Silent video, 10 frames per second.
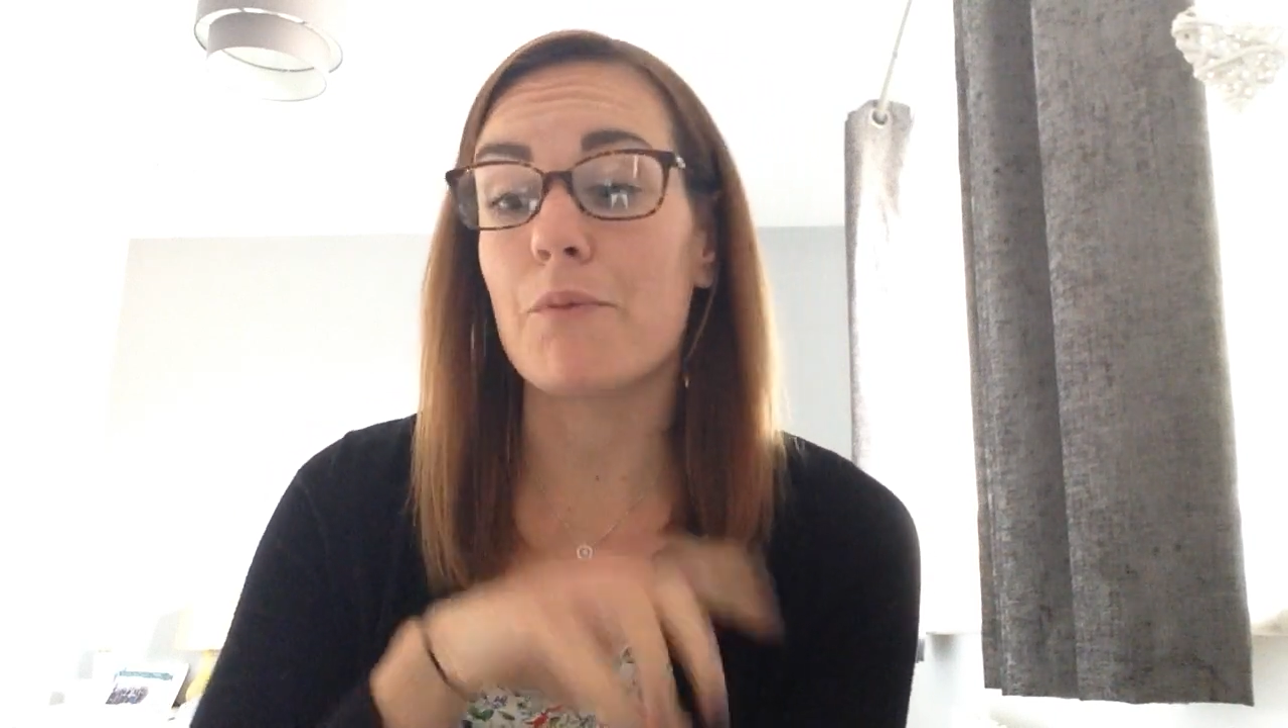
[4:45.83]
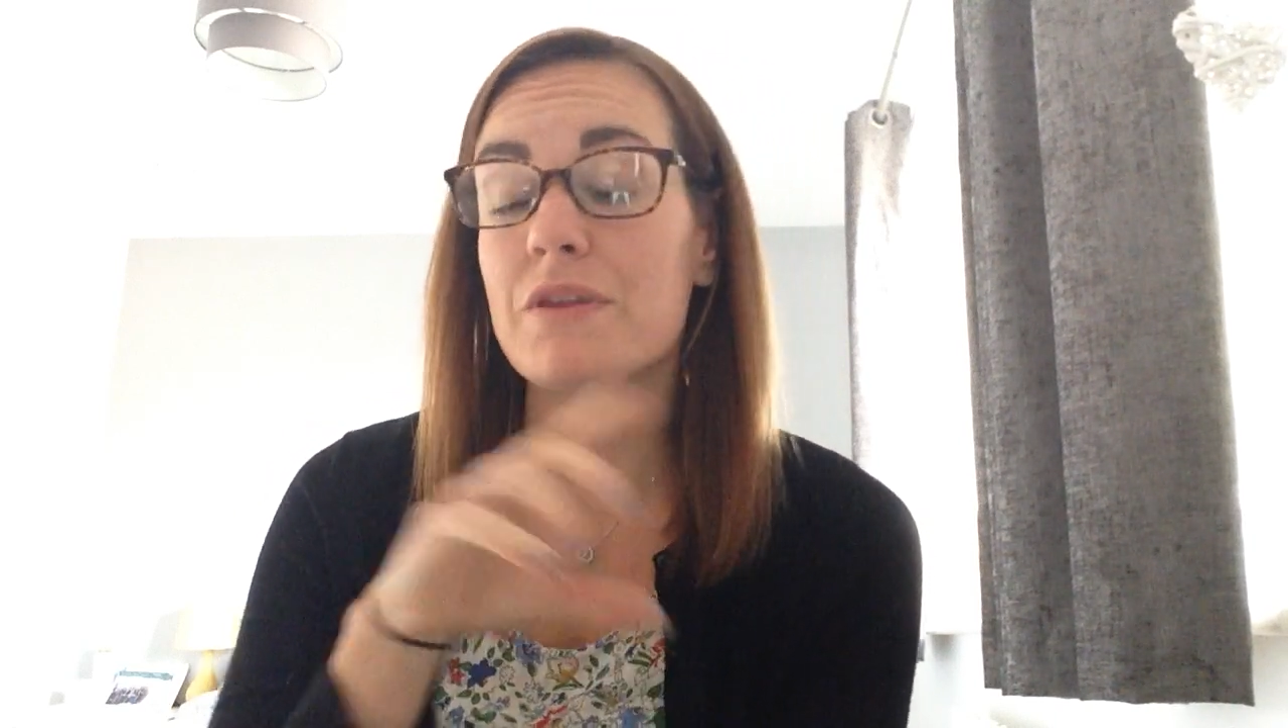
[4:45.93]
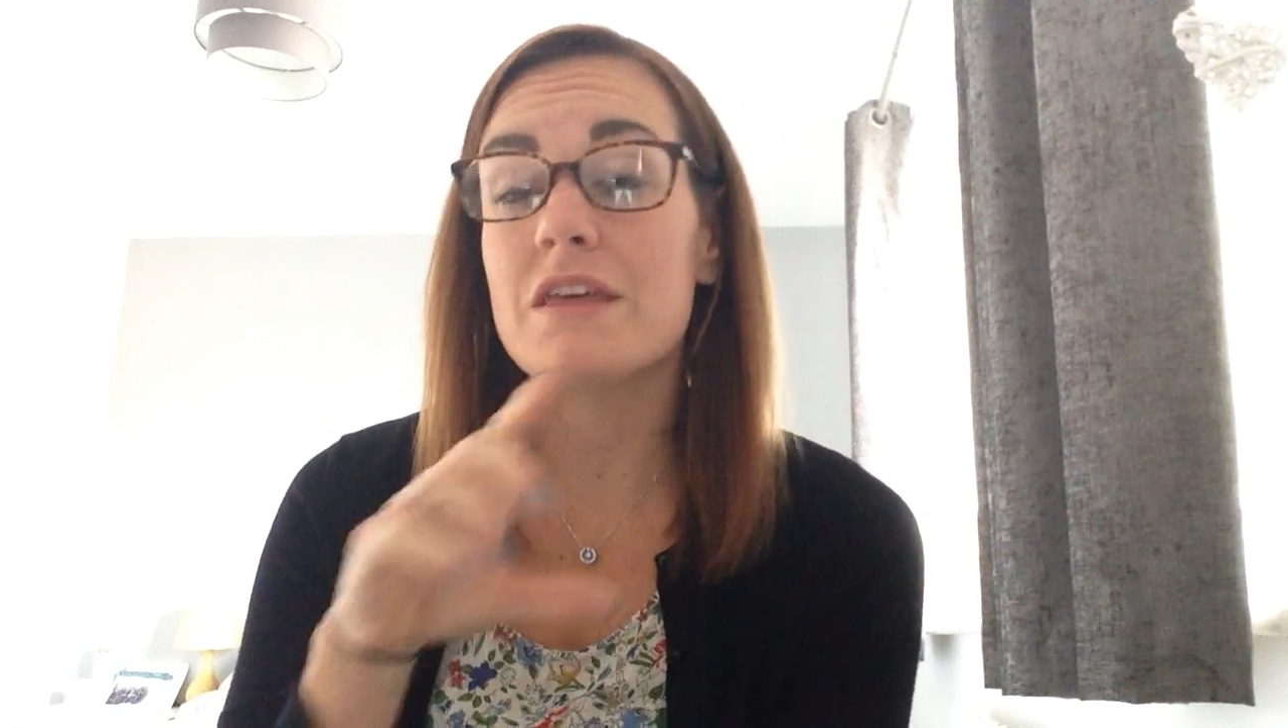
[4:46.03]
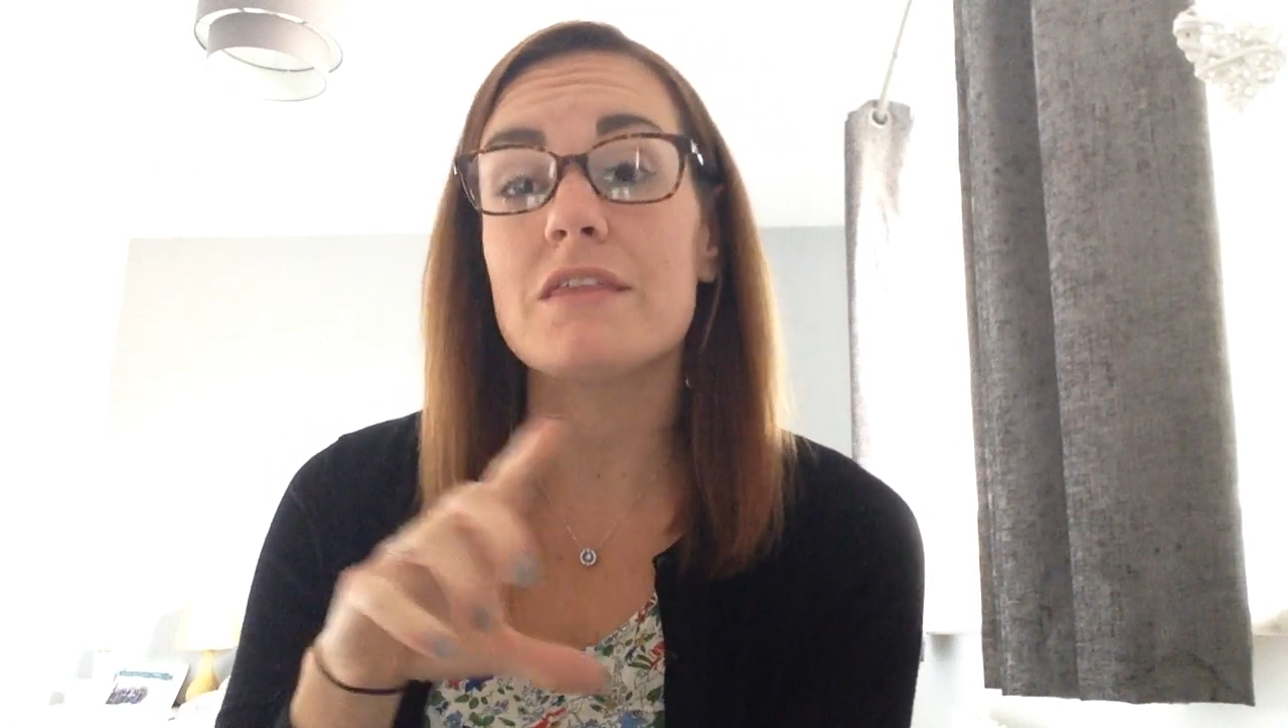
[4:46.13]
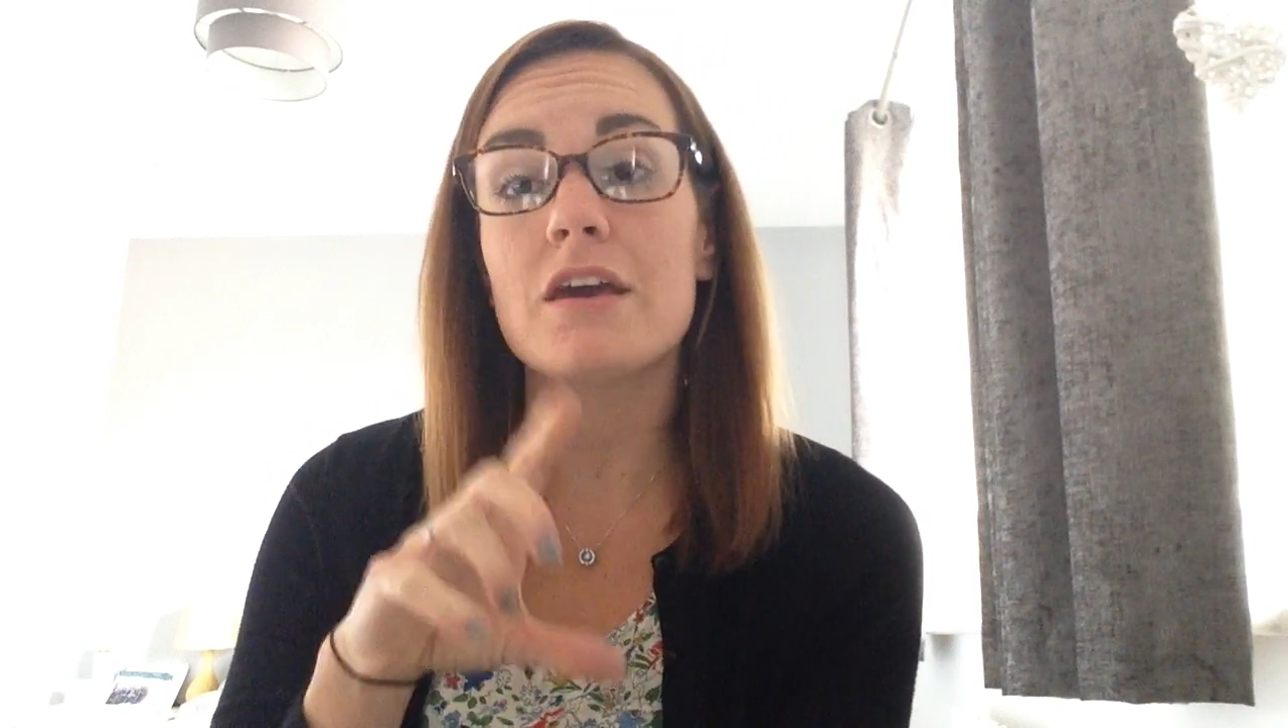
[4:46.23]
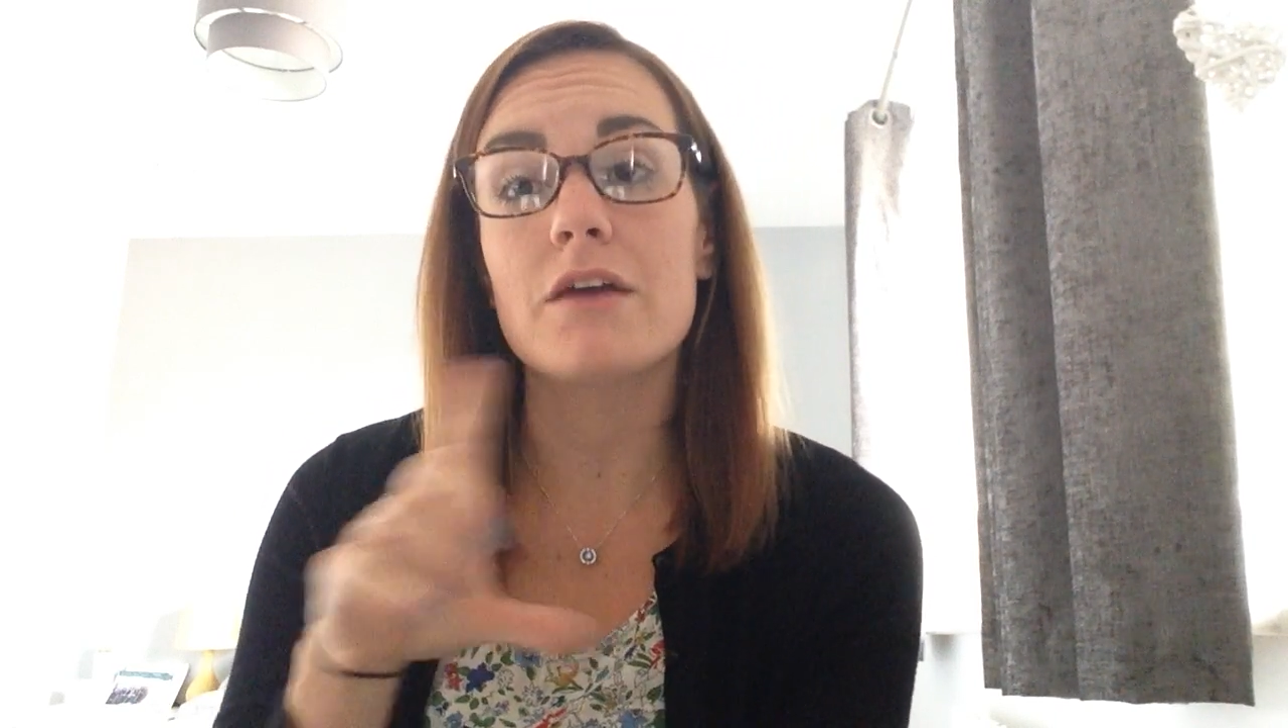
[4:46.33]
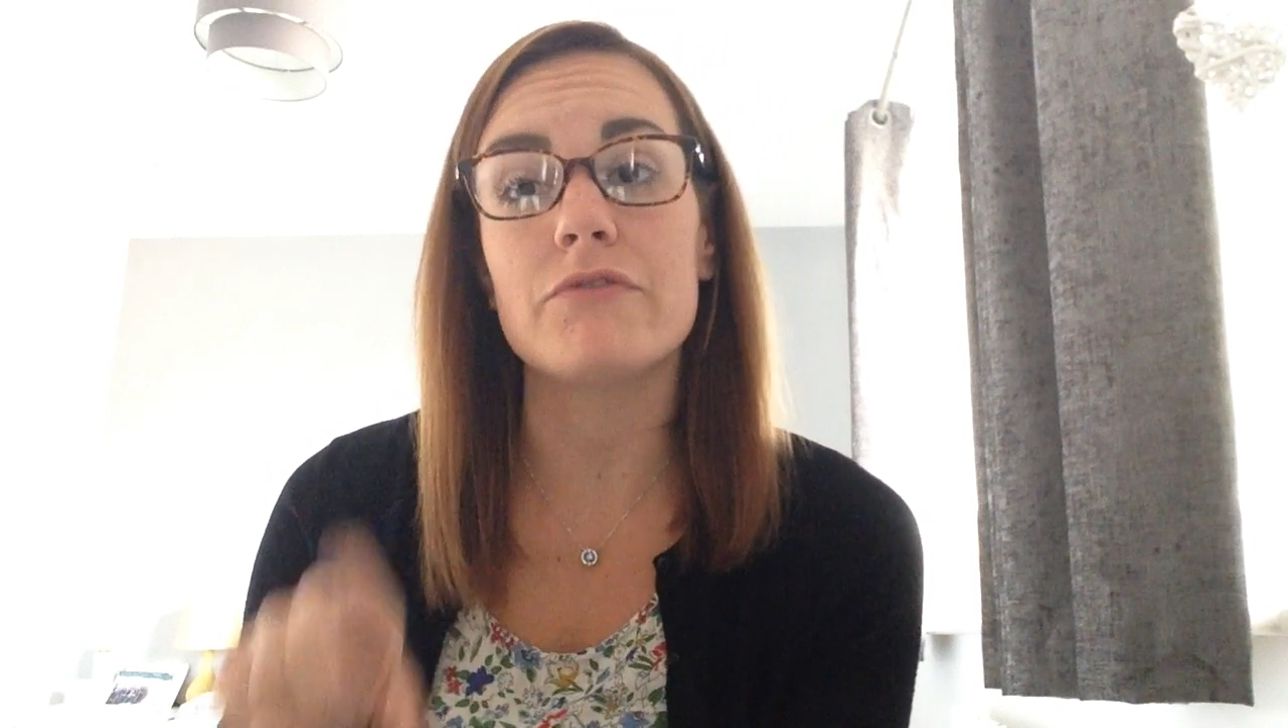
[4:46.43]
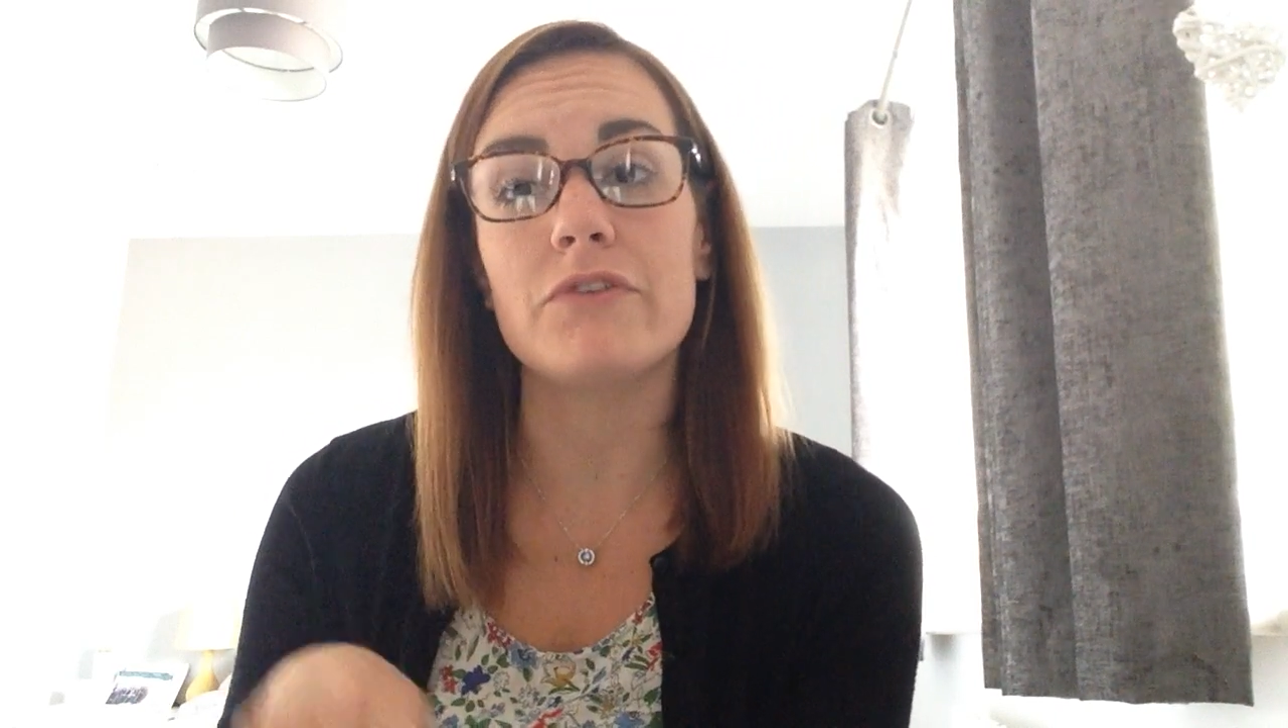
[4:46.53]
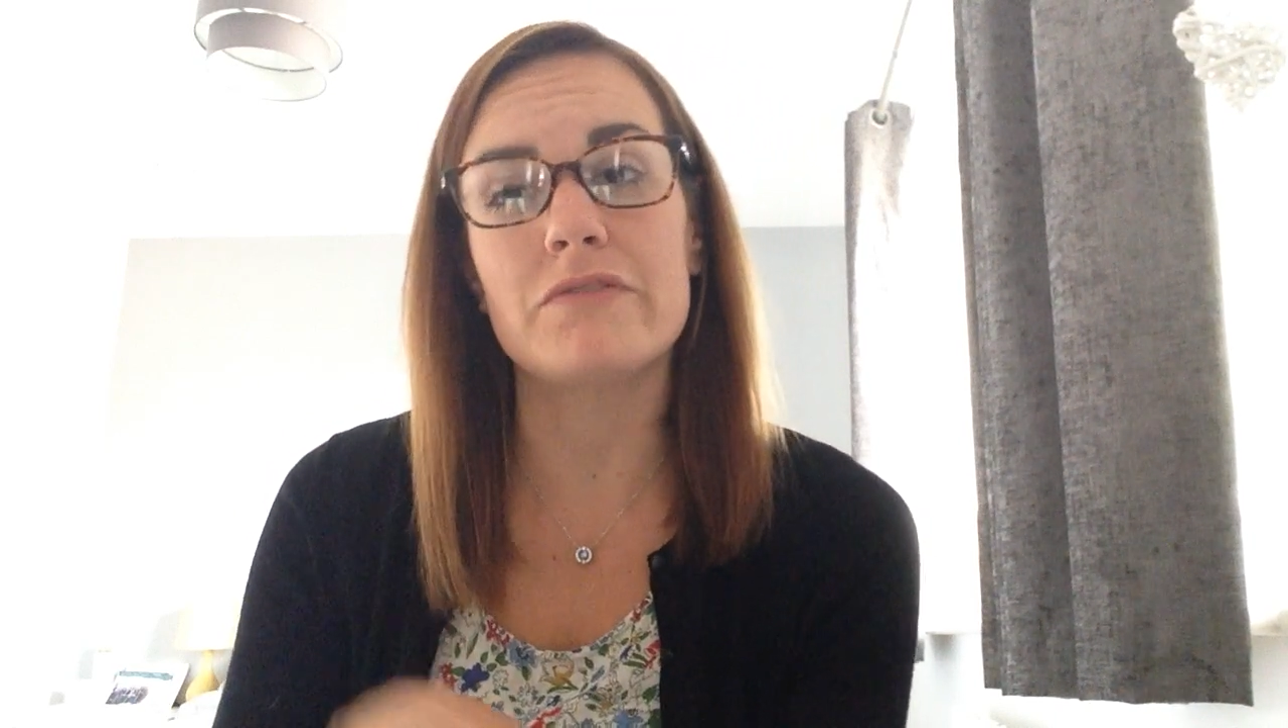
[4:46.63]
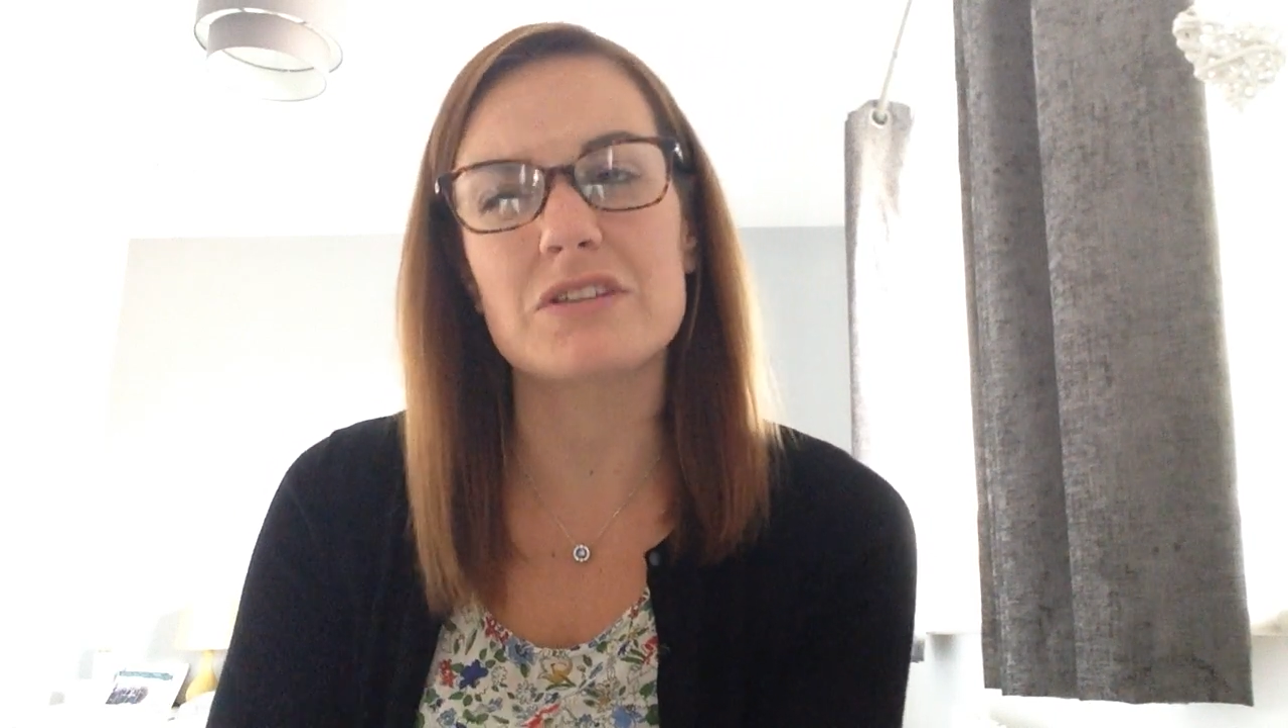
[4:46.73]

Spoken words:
within the overview